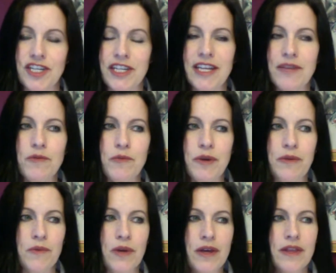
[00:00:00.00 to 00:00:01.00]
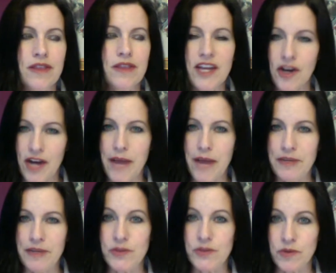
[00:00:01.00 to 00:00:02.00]
And then when we think our
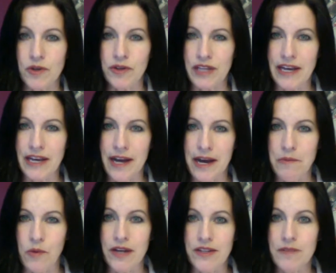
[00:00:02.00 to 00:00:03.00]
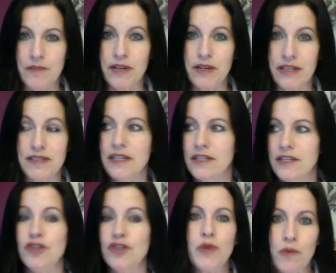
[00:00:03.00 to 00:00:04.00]
happiness will only come when someone is
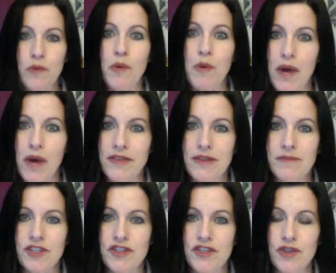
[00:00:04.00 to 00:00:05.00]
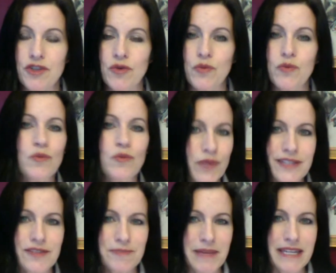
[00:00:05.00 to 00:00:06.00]
doing what we want them to do,
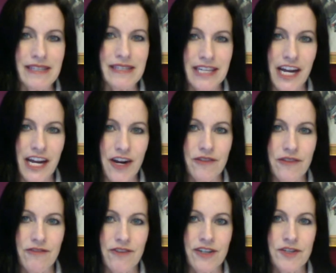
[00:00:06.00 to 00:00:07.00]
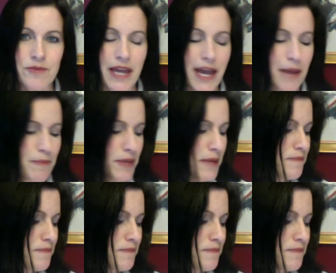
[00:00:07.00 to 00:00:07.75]
that makes it a lot harder for us to be happy.